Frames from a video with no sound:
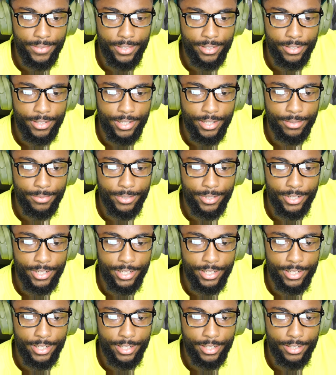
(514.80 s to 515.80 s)
phone, I
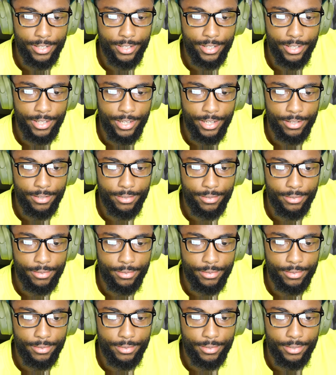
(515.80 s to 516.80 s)
wanna talk to you.
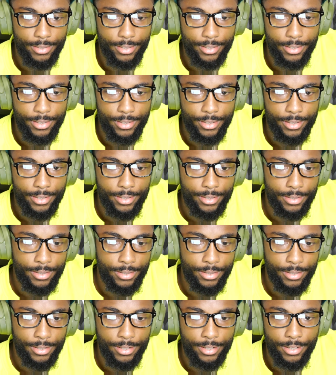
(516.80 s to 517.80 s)

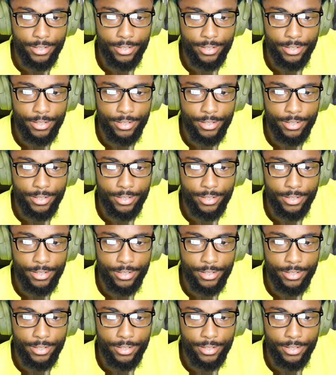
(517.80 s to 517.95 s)
You